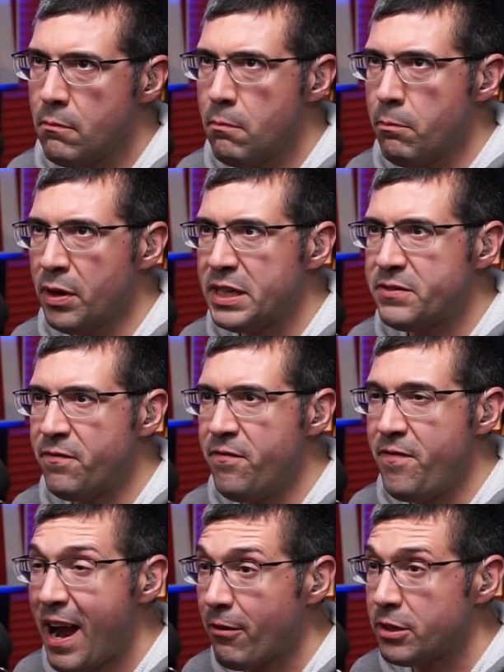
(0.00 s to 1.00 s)
it's
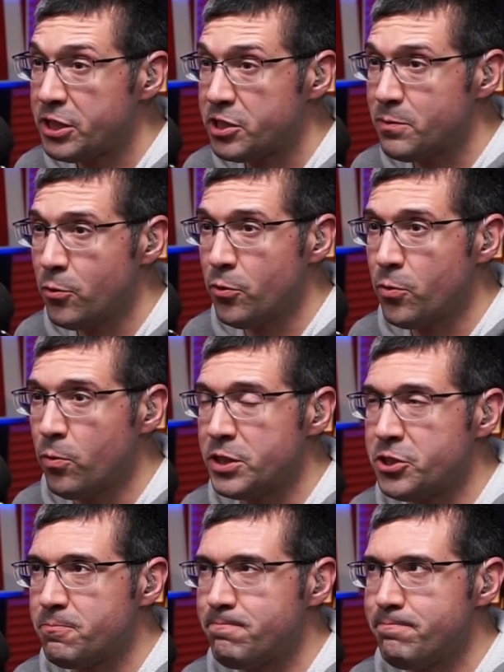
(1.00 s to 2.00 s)
very smooth,
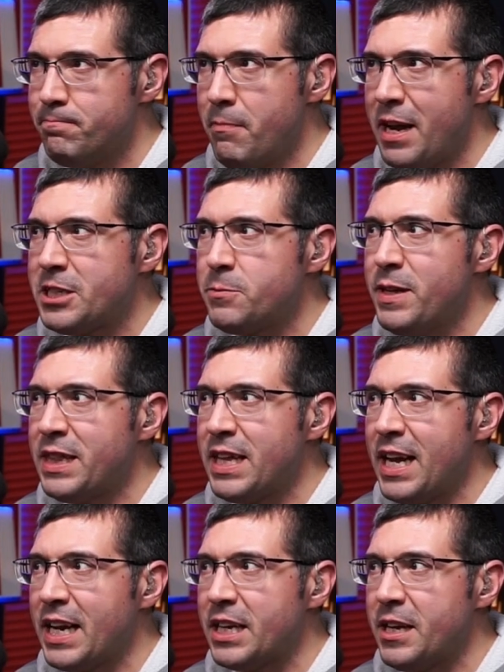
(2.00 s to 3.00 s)
which makes me
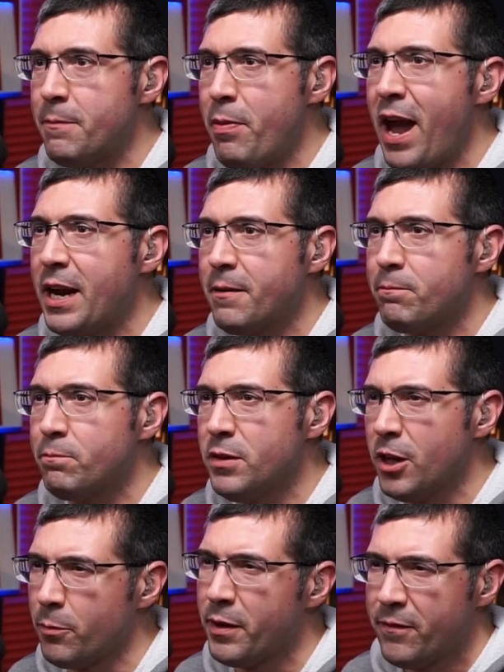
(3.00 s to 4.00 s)
think you paid a
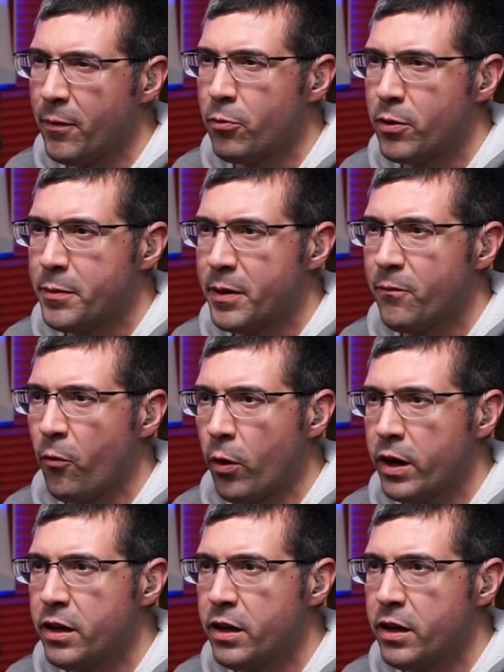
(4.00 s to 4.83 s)
little bit of a premium for it.